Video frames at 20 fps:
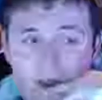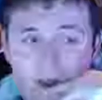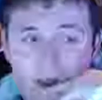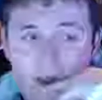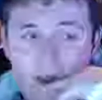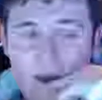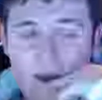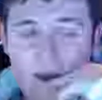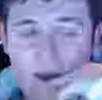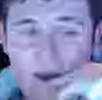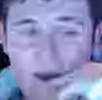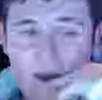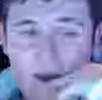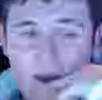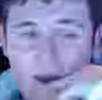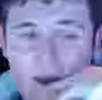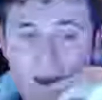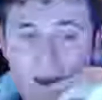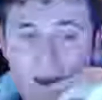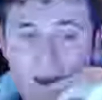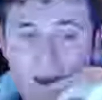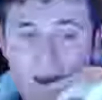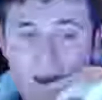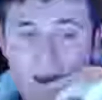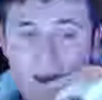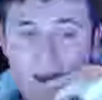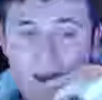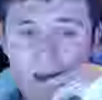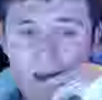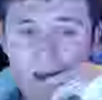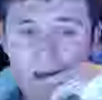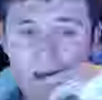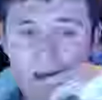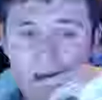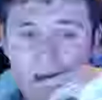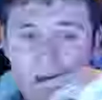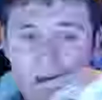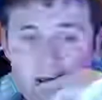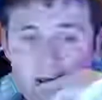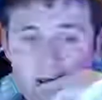two-way for my
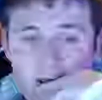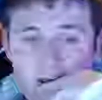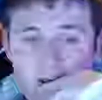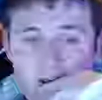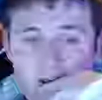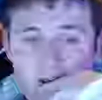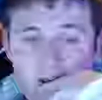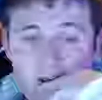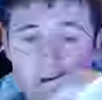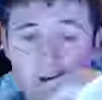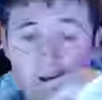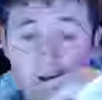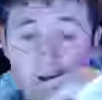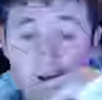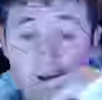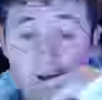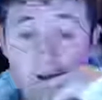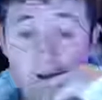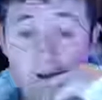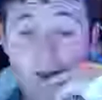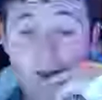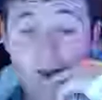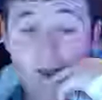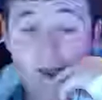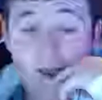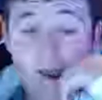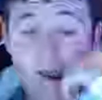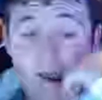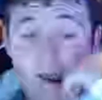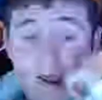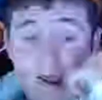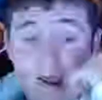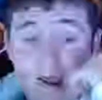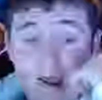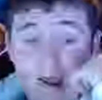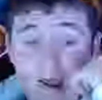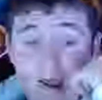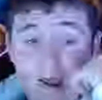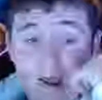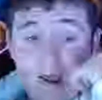overhang direction, click OK.